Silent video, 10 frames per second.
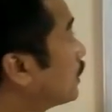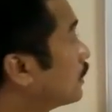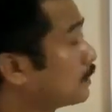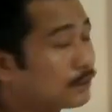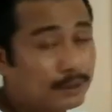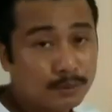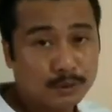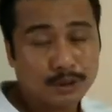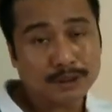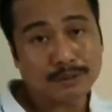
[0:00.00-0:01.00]
the CO
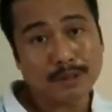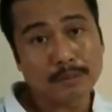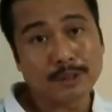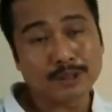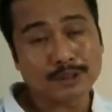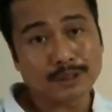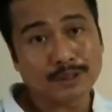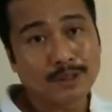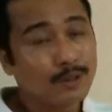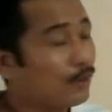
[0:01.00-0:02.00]
stretching vibration
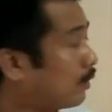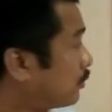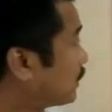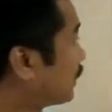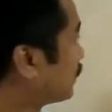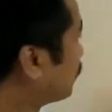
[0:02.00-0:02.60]
of such